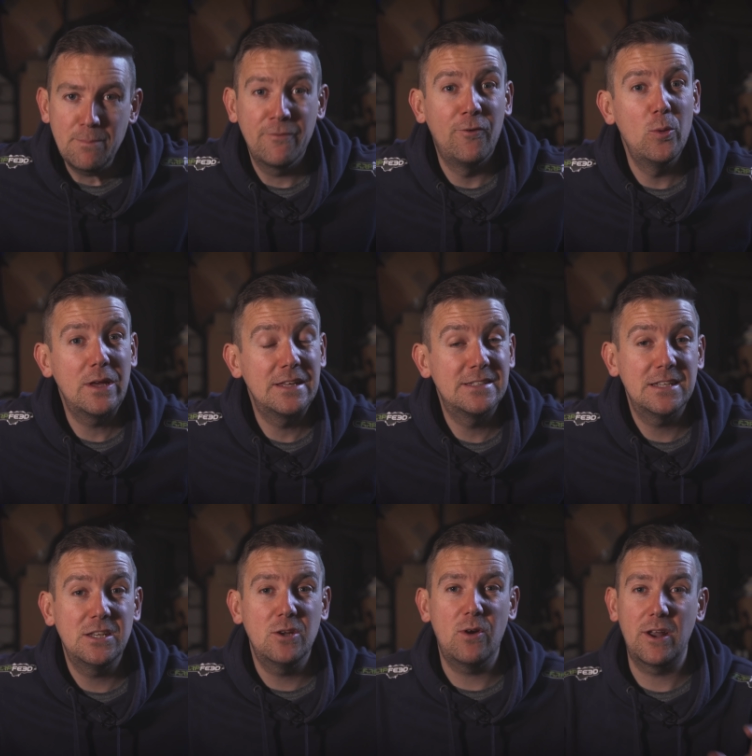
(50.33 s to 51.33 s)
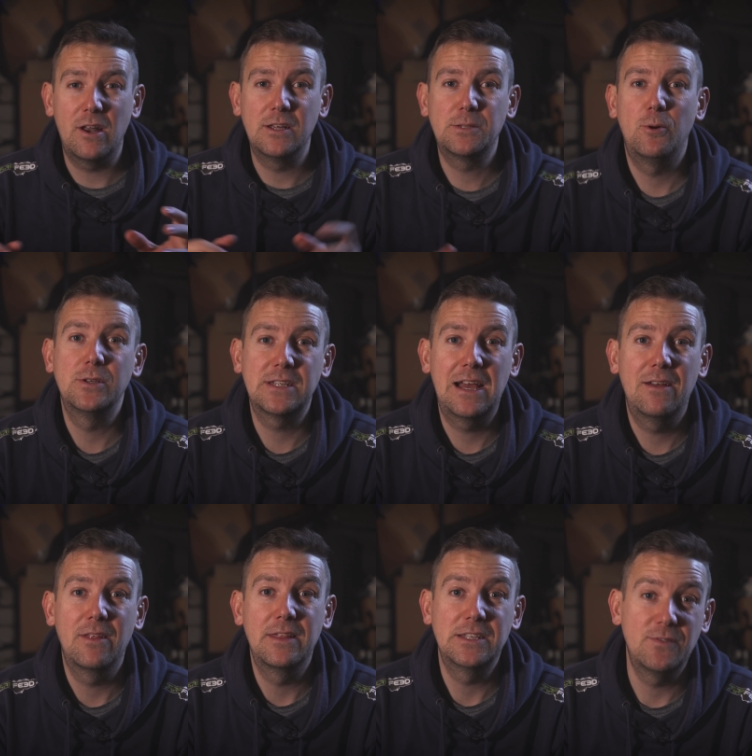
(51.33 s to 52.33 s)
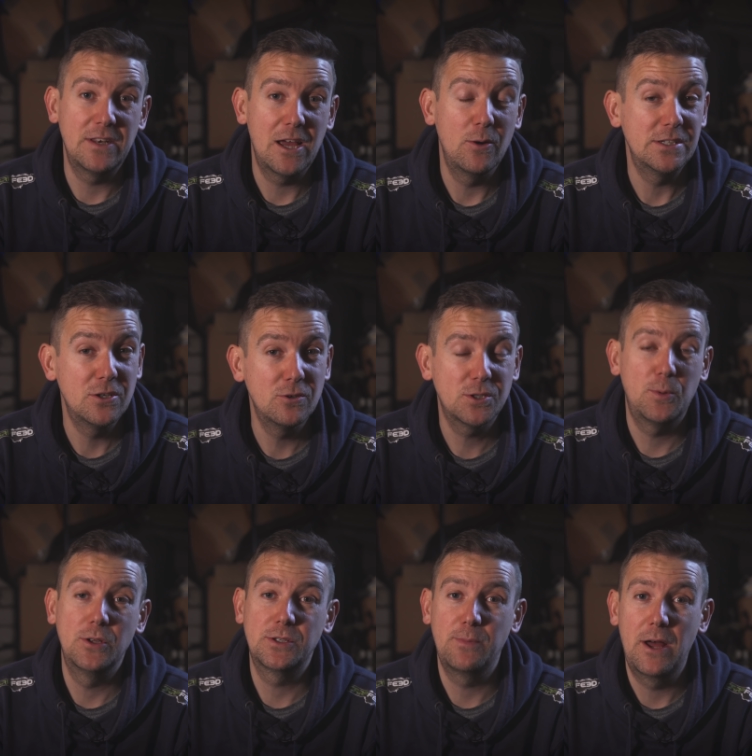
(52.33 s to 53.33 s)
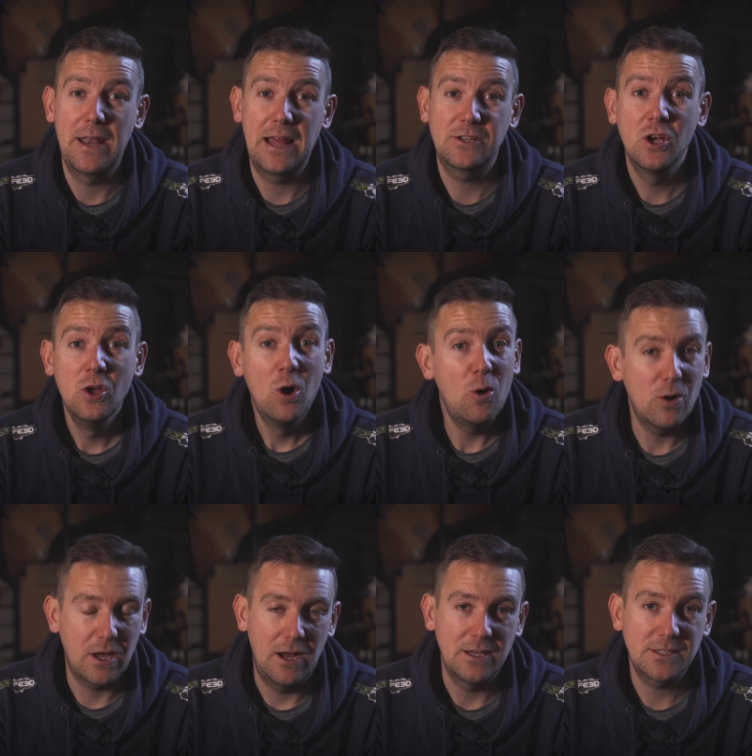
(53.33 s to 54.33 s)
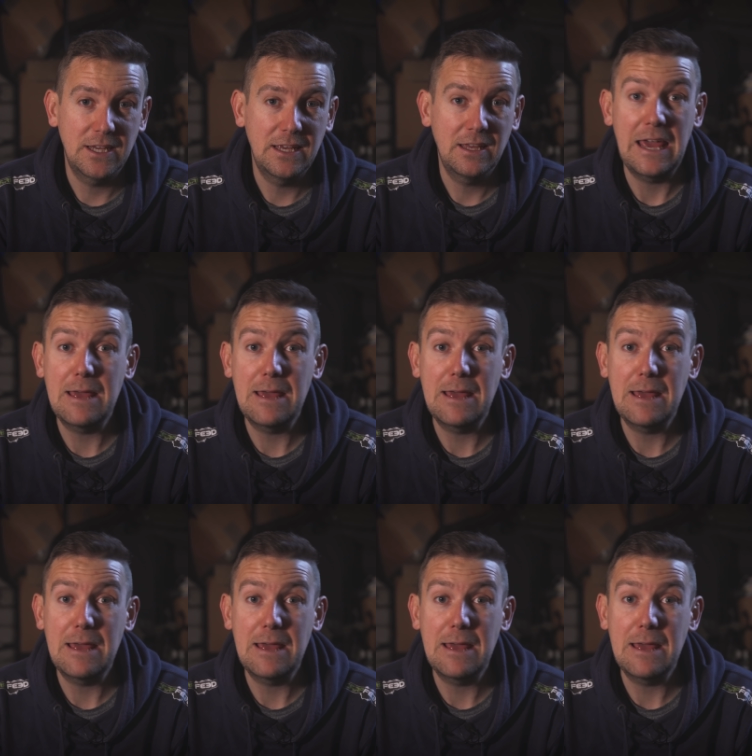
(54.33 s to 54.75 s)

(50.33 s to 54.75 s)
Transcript: Before we continue, I'd like to point out that this video is not sponsored by Nash or King,